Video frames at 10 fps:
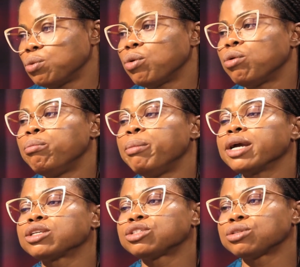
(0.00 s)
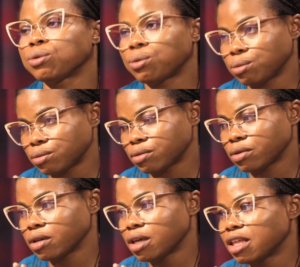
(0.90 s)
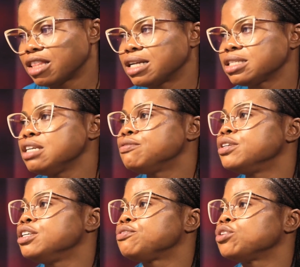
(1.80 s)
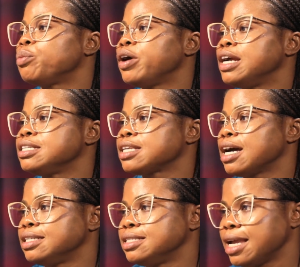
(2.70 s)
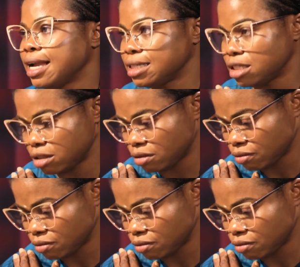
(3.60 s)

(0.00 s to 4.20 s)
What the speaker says: We will make sure that even if your parents are dead,